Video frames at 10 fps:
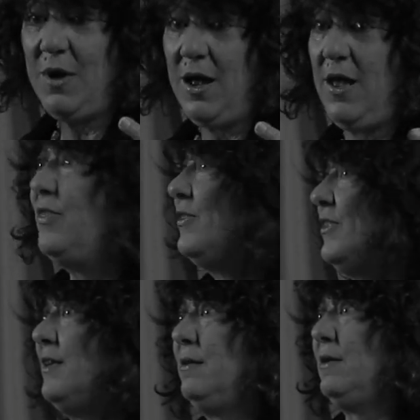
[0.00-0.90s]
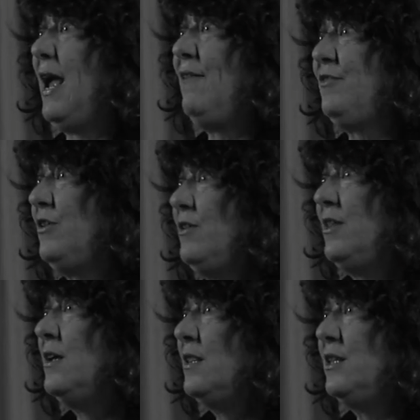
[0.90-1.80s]
Uh, the after
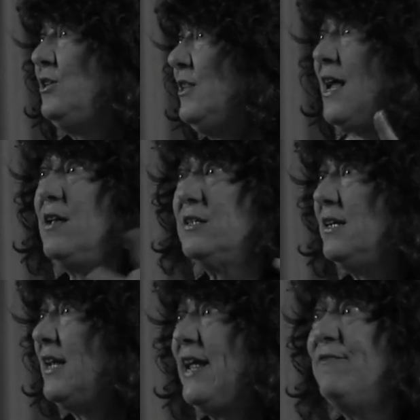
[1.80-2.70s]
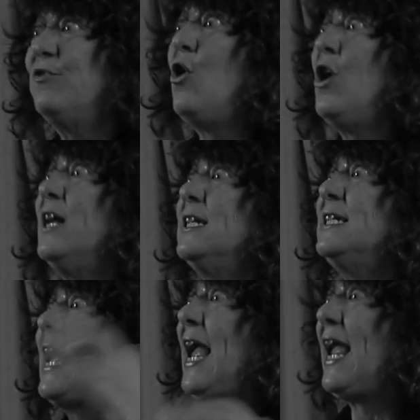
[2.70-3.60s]
the 2008 Florida
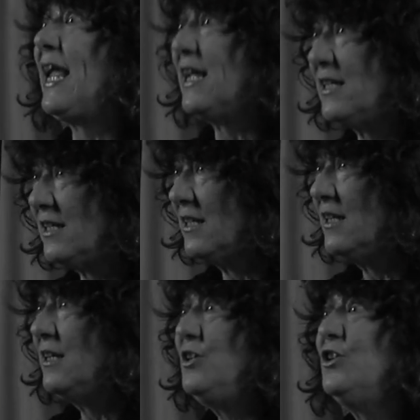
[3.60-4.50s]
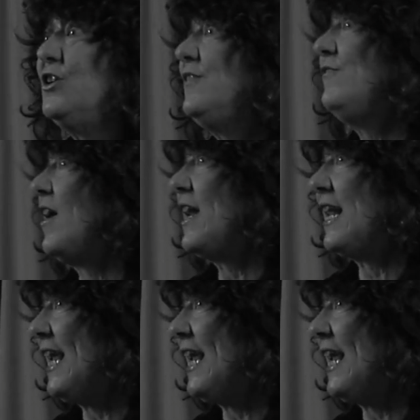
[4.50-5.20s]
tanked. You couldn't find